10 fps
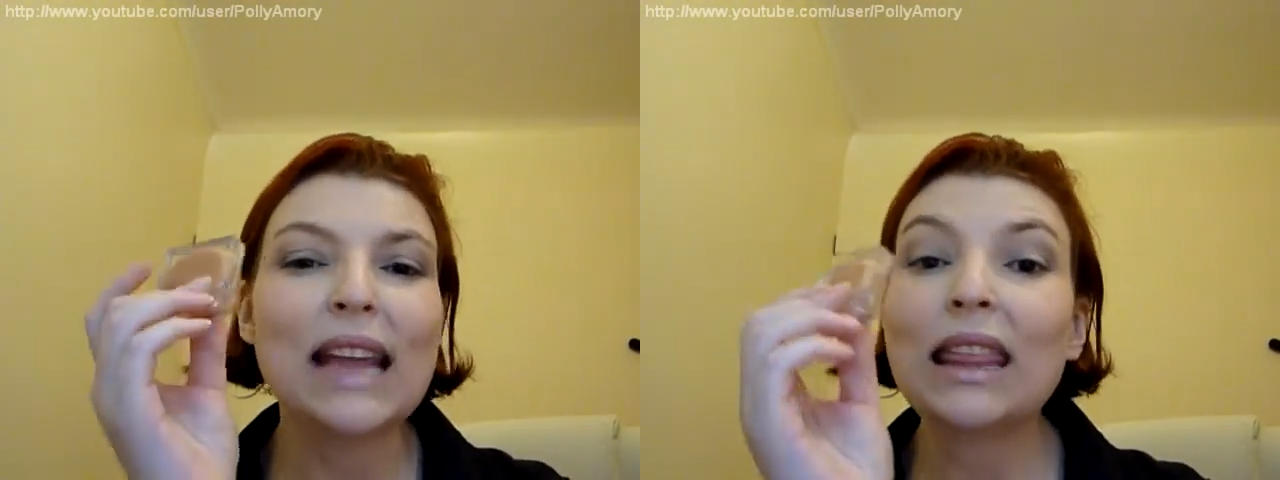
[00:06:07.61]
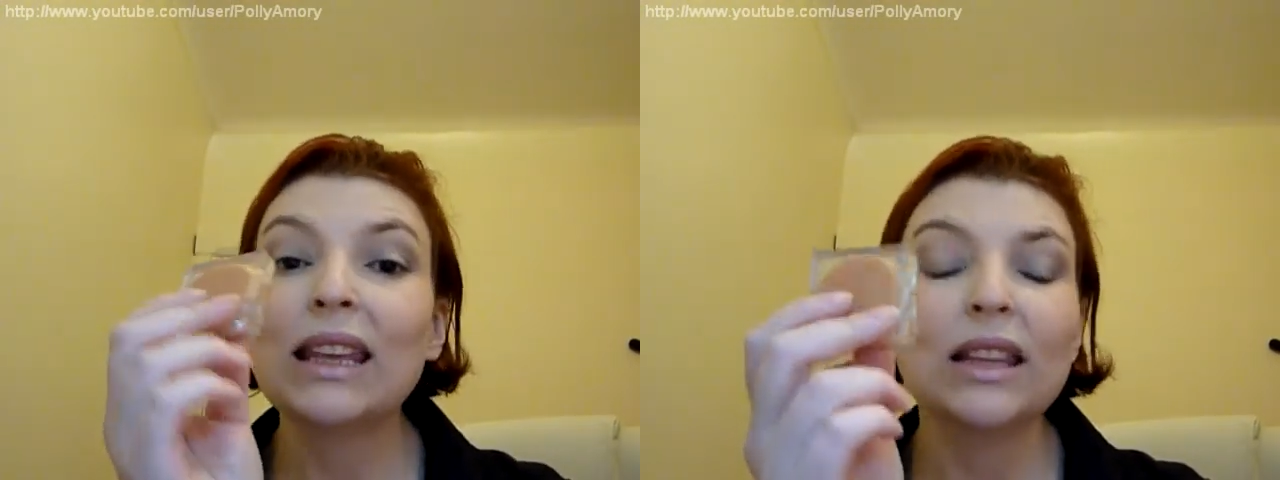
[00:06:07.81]

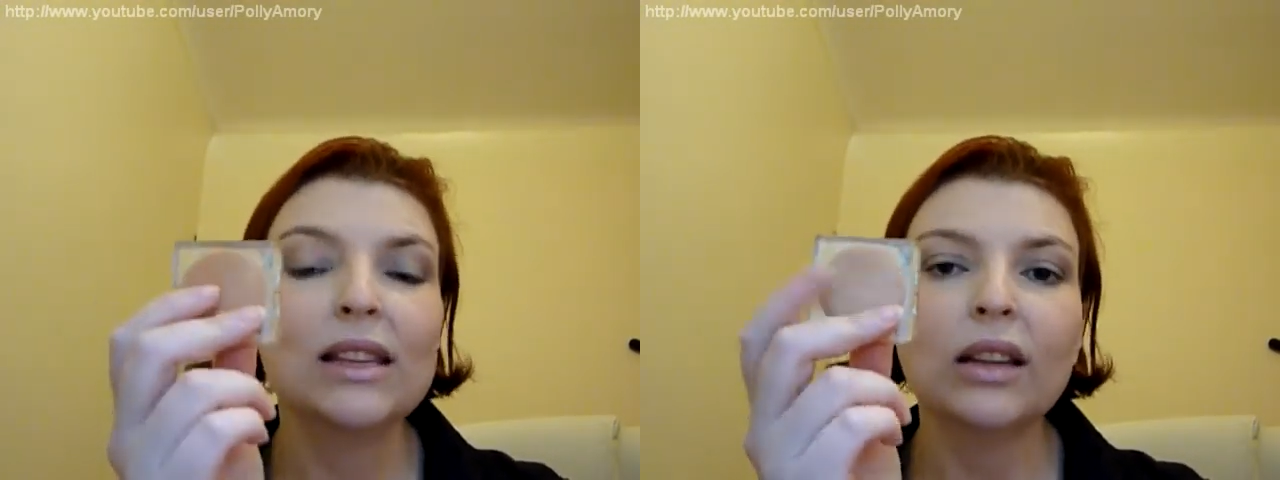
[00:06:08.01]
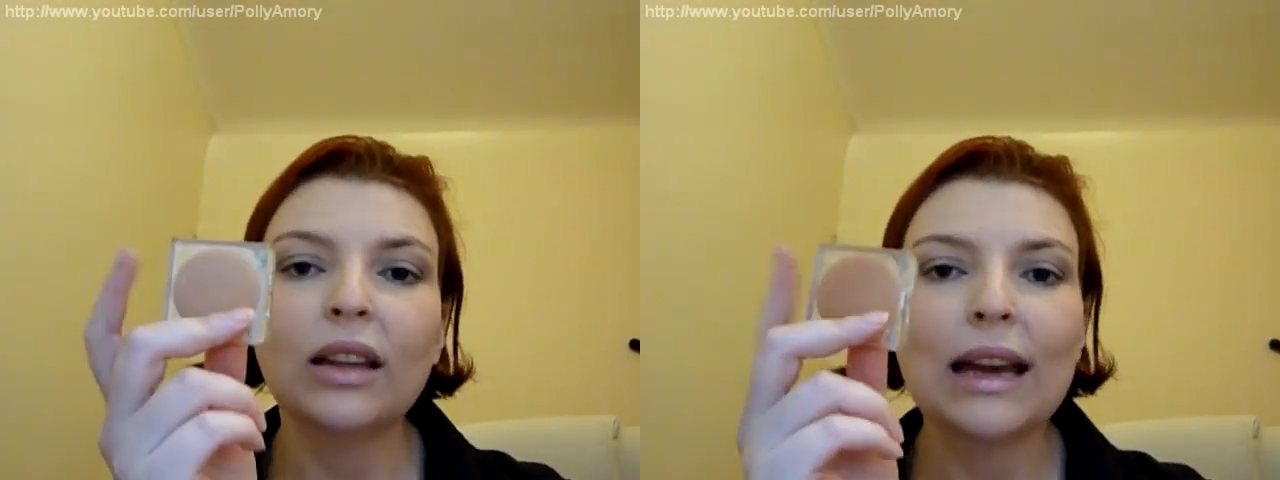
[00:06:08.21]
I think
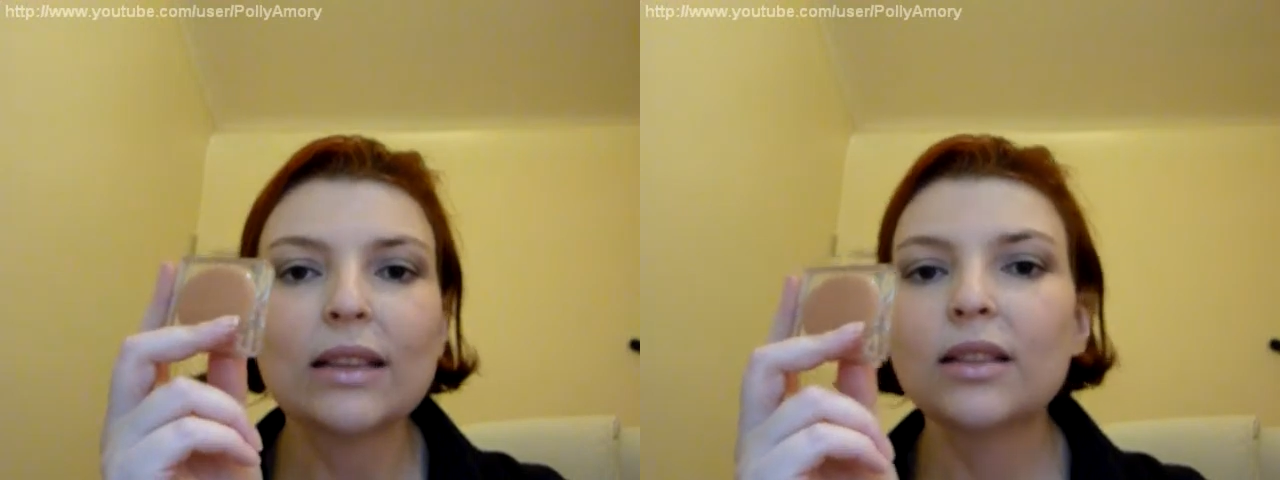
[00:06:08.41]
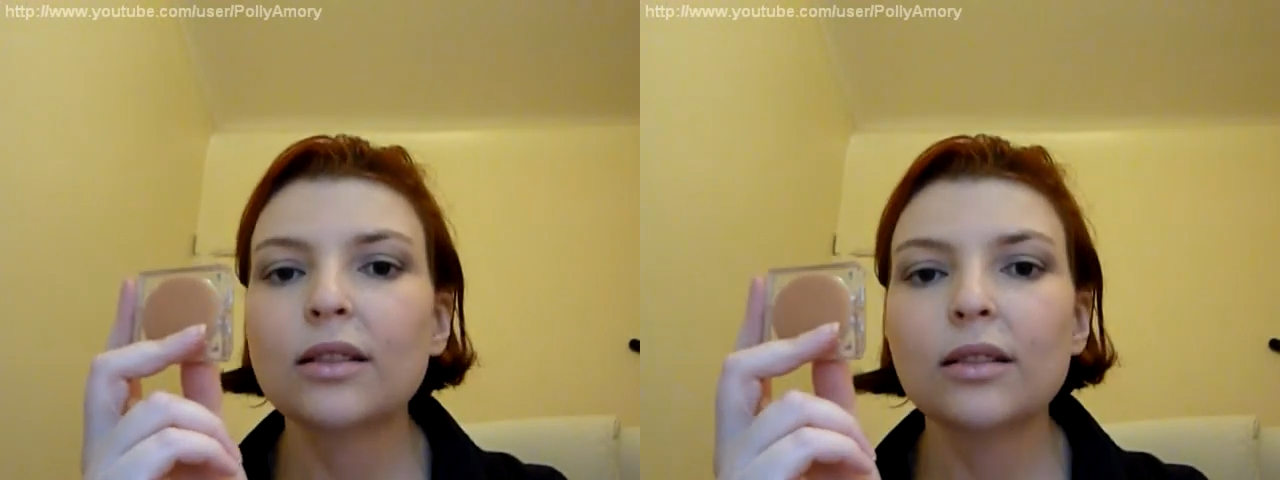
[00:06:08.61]
these will
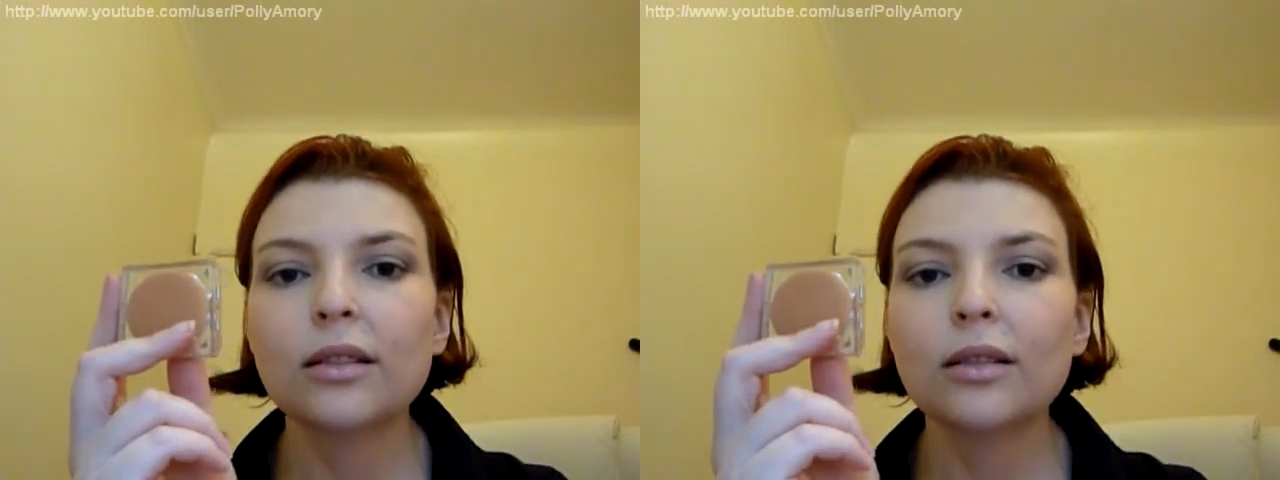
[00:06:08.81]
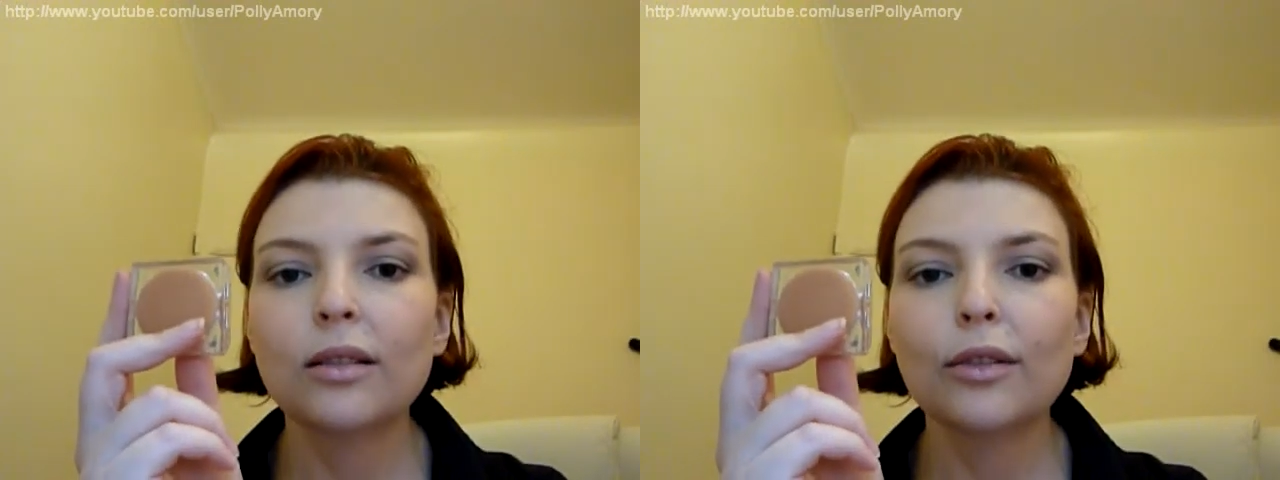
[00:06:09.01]
last
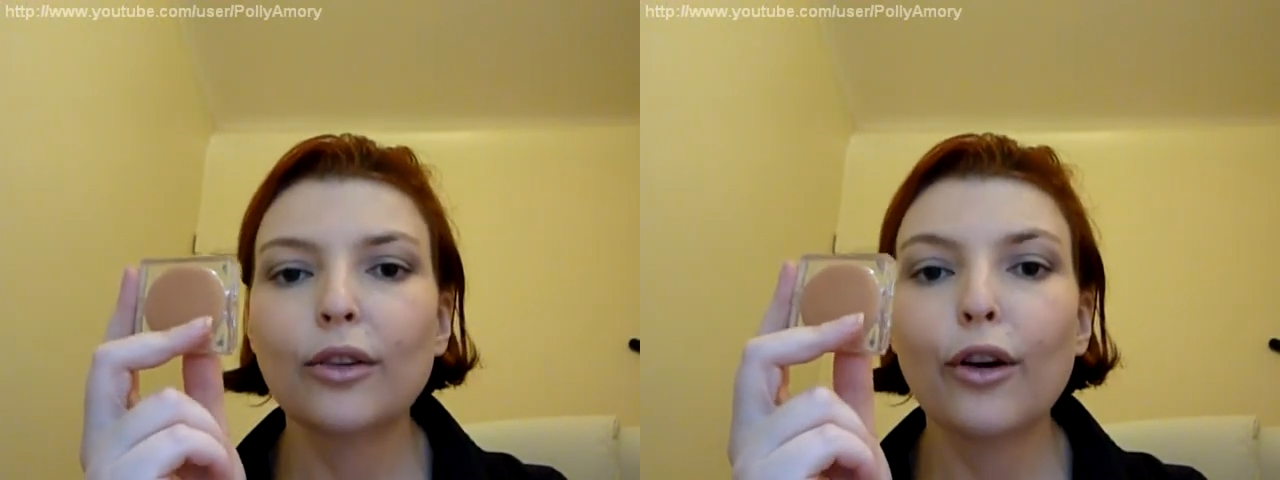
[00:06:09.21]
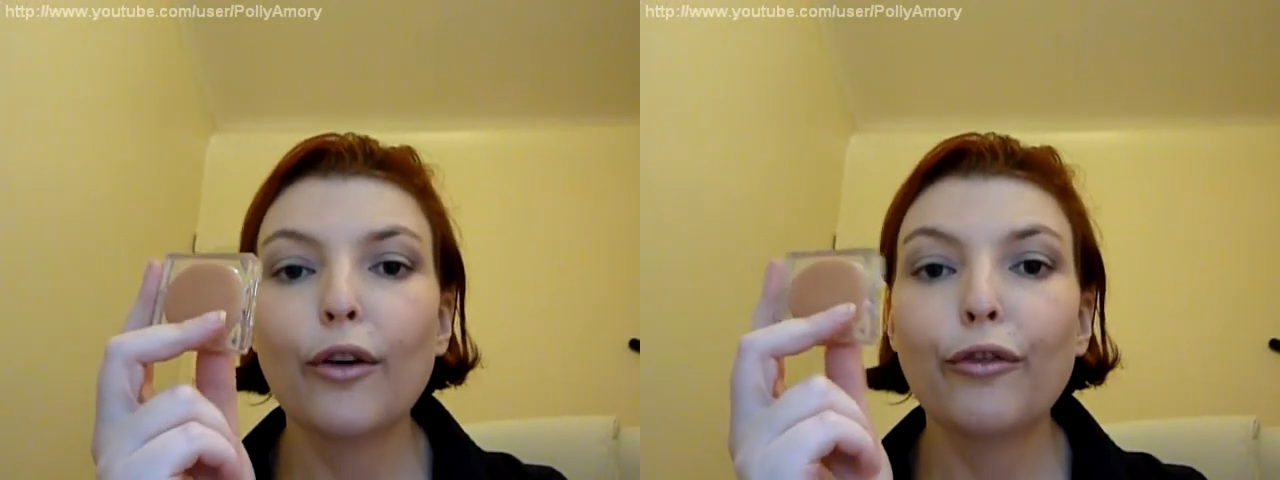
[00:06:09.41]

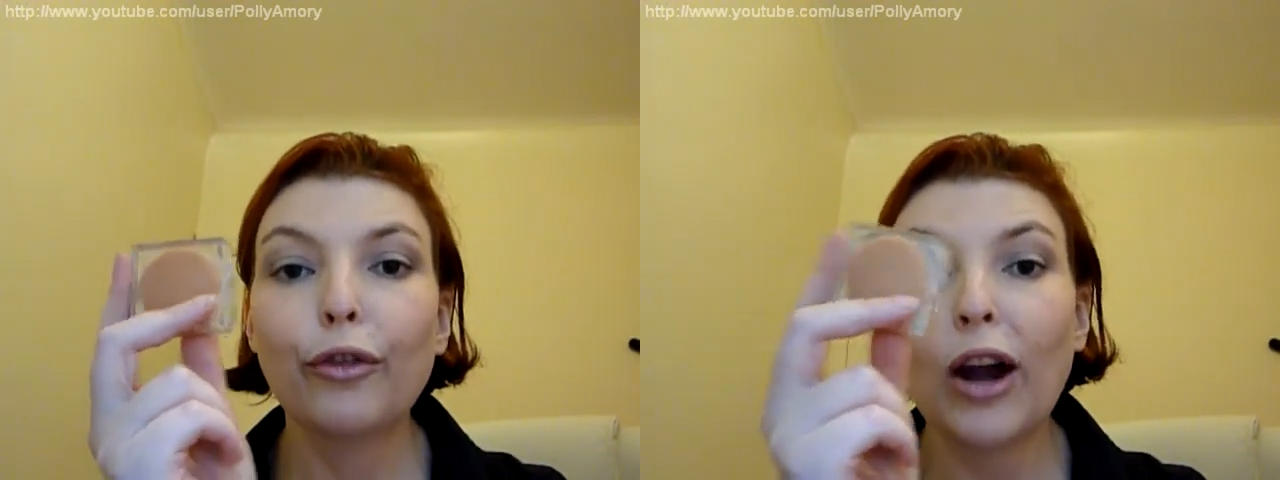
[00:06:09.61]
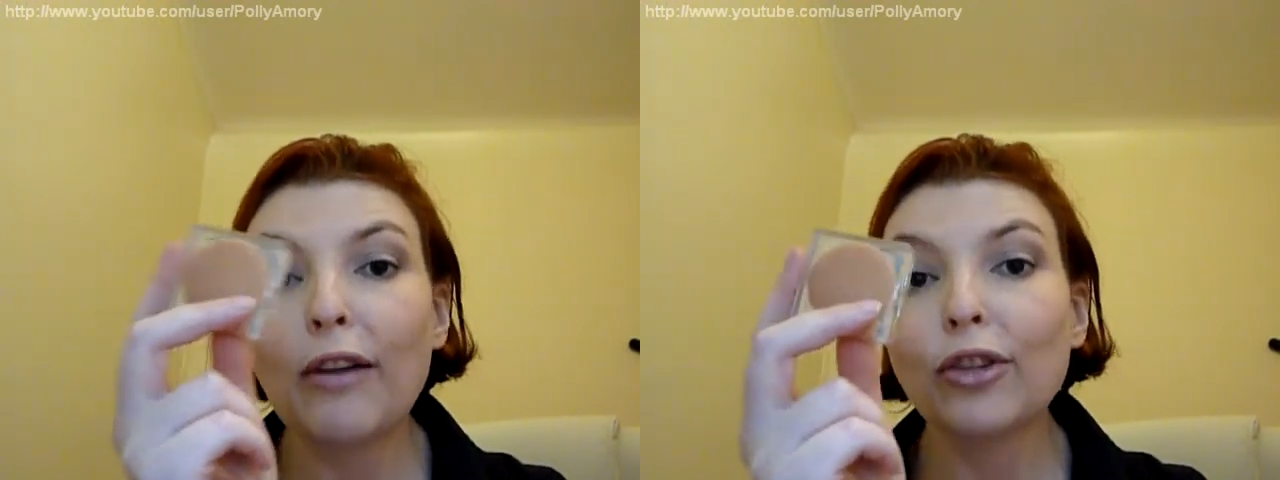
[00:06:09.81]

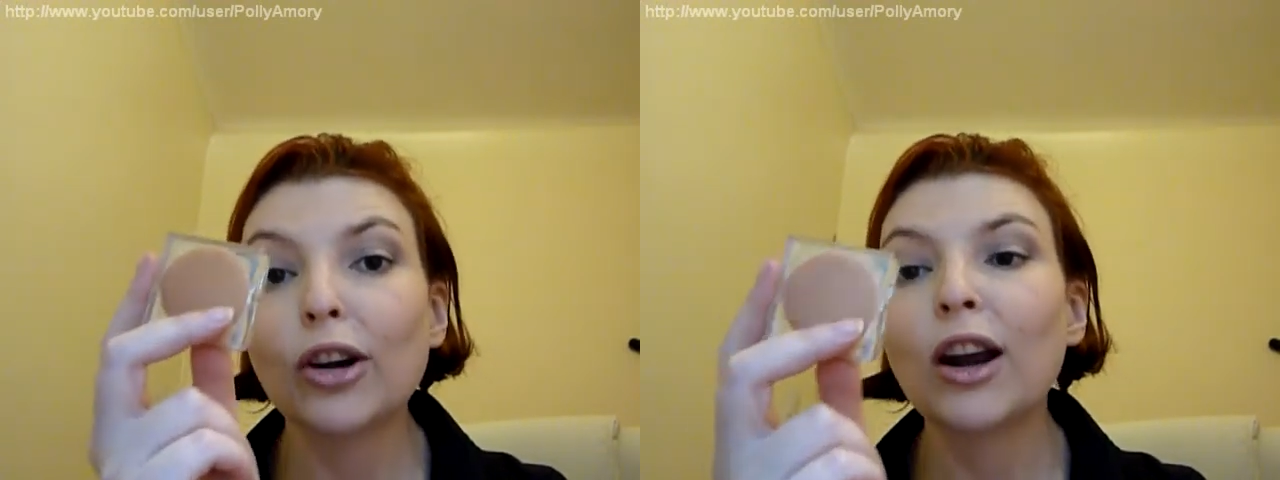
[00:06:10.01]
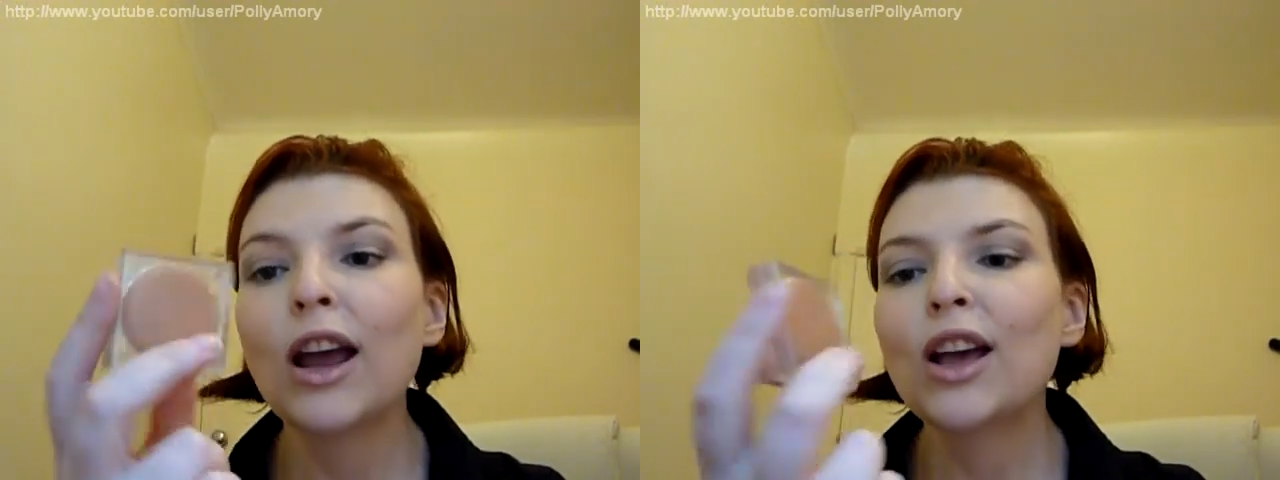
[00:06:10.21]
forever.